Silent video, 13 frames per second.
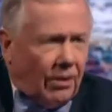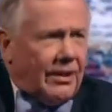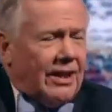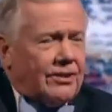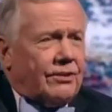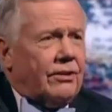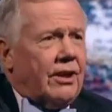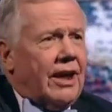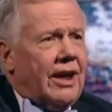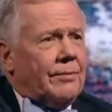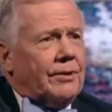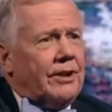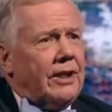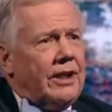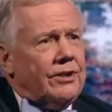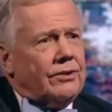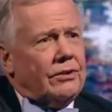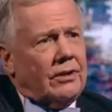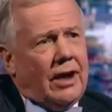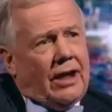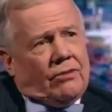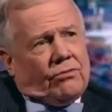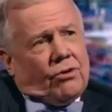All of that's going to happen in Asia.